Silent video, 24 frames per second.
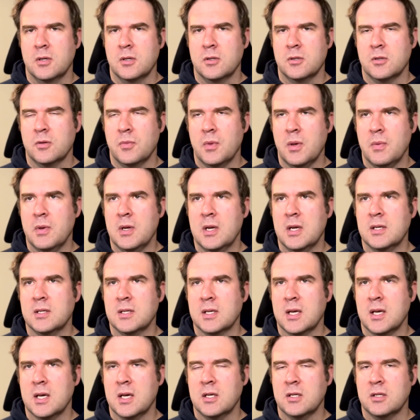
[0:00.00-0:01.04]
So maybe it is
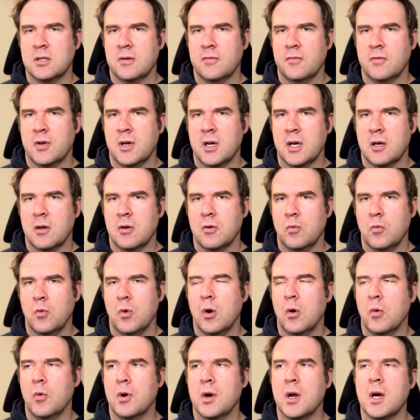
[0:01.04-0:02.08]
a case of like,
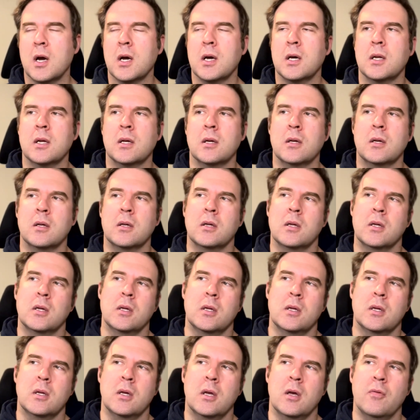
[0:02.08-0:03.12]
well, we're not going to,
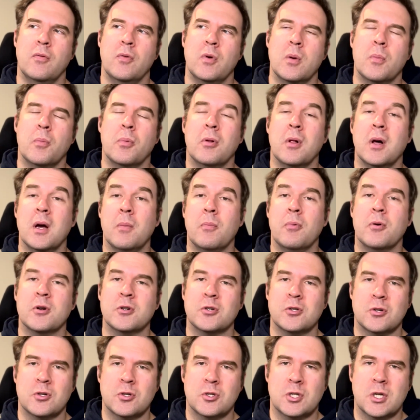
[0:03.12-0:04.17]
if we apply
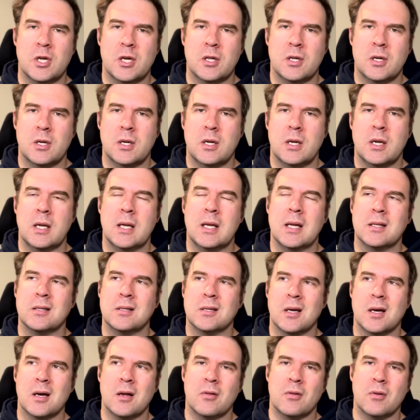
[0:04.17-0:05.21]
pressure to Jalen and he
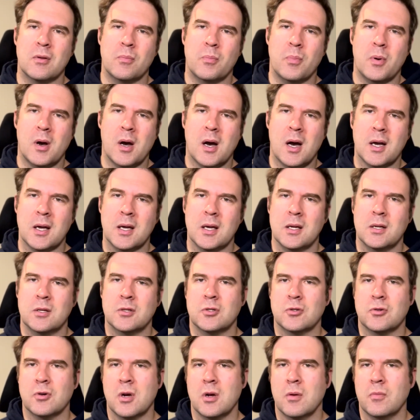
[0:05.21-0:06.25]
gets out of the pocket
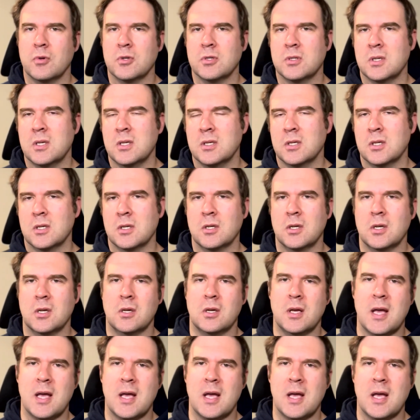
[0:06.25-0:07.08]
and scrambles, he's going to